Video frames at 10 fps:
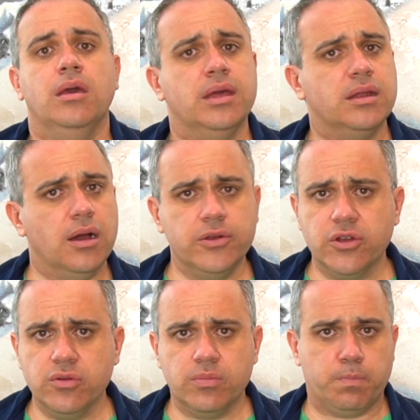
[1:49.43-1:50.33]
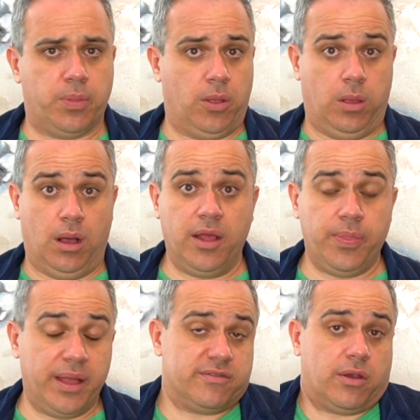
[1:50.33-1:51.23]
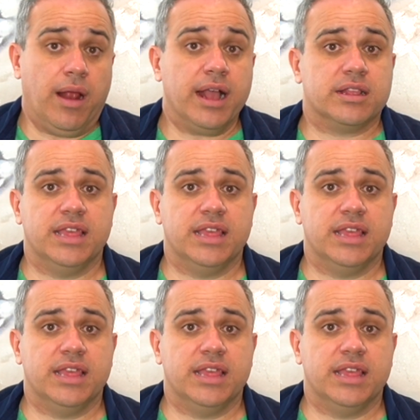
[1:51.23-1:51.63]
And under the law, that's correct.